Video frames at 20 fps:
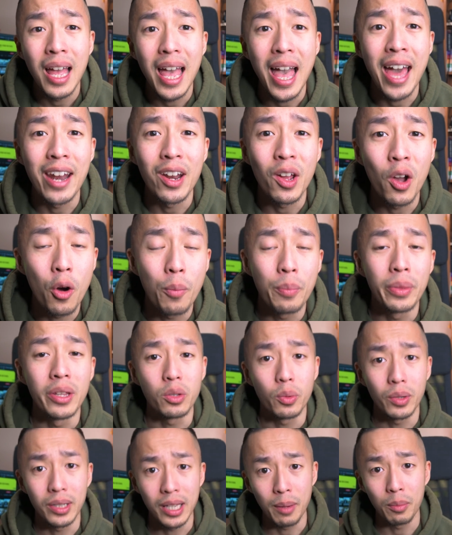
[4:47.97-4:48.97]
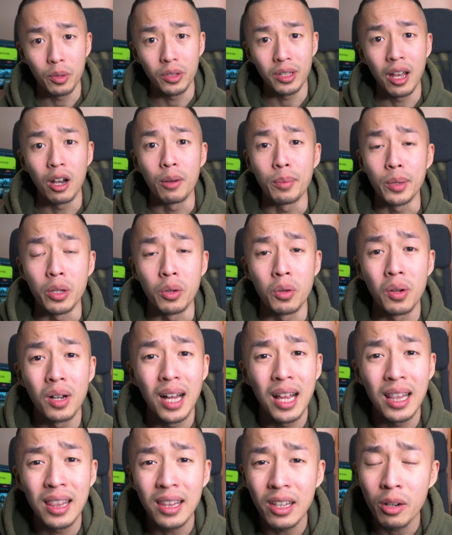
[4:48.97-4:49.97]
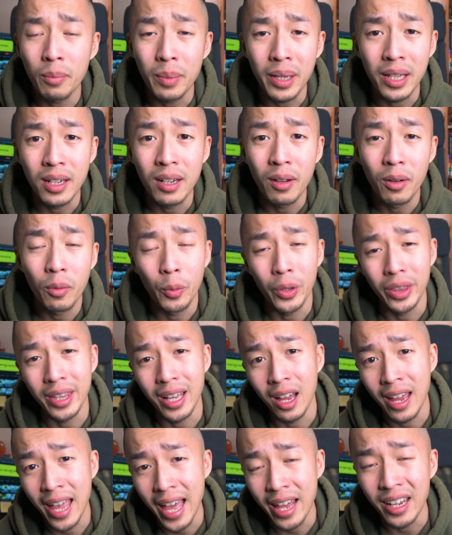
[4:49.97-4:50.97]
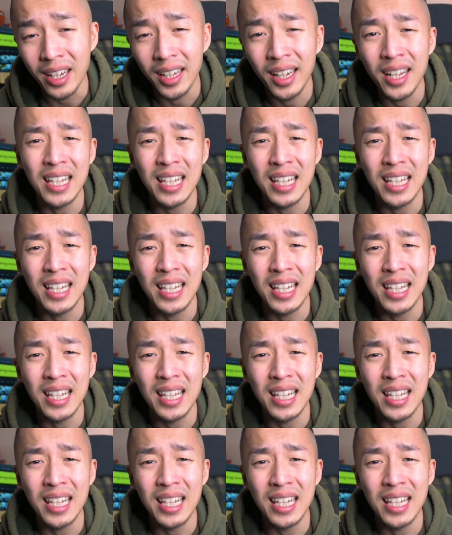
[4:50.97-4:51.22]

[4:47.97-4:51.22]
And I hope this was able to help you a little bit with that headache,